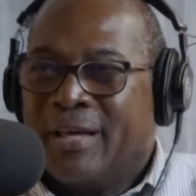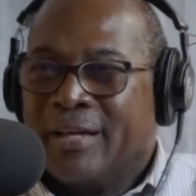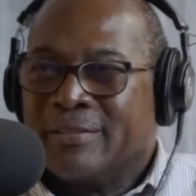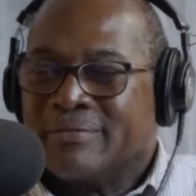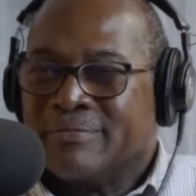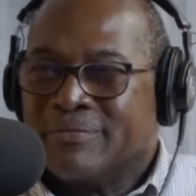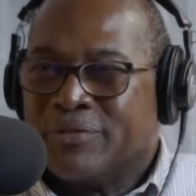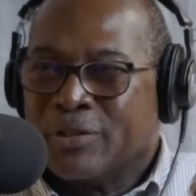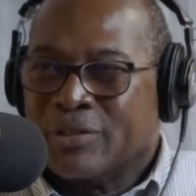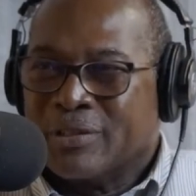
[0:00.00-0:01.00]
not
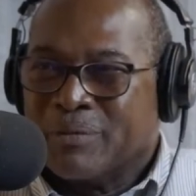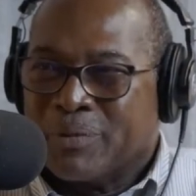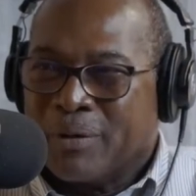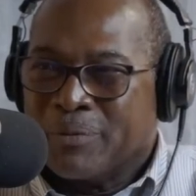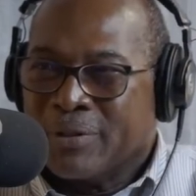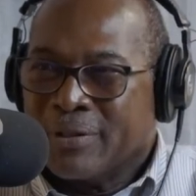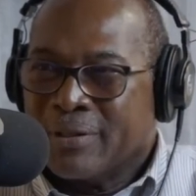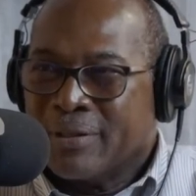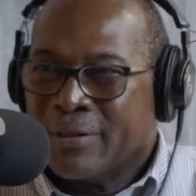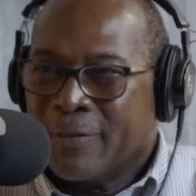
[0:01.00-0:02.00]
functioning properly?
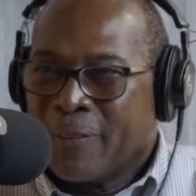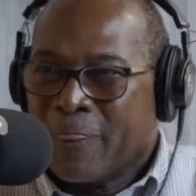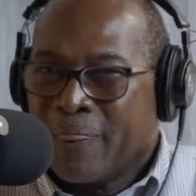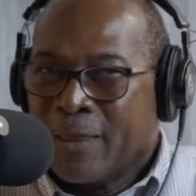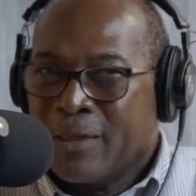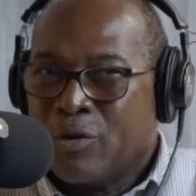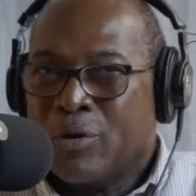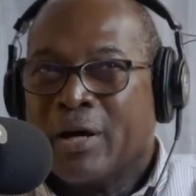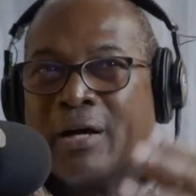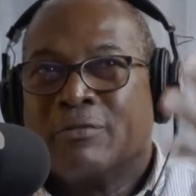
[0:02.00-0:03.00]

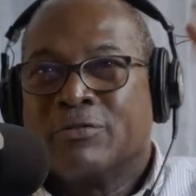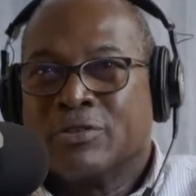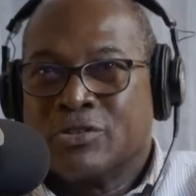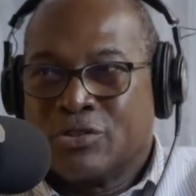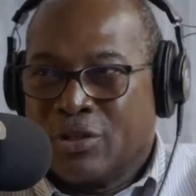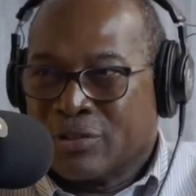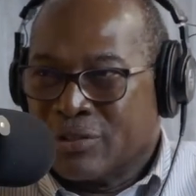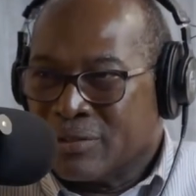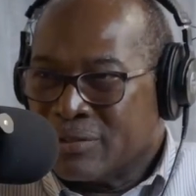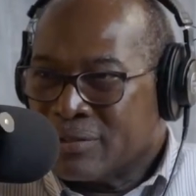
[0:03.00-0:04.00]
You have
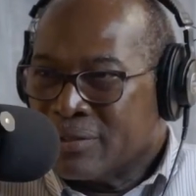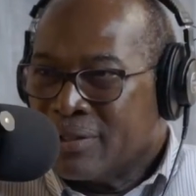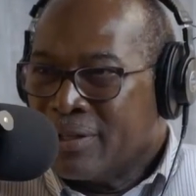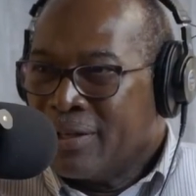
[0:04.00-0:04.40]
structures.